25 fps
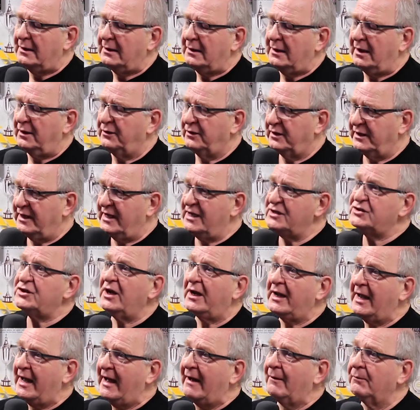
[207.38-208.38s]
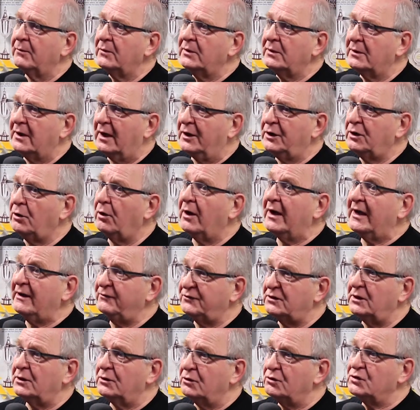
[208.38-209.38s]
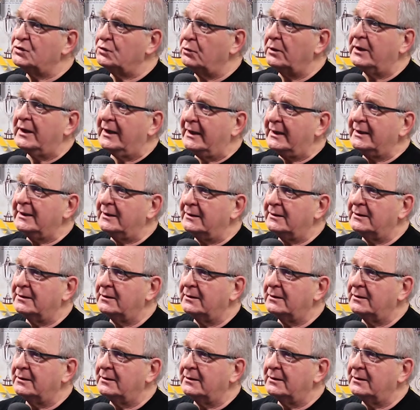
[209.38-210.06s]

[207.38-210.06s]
And the age I am, I know I have to lose weight,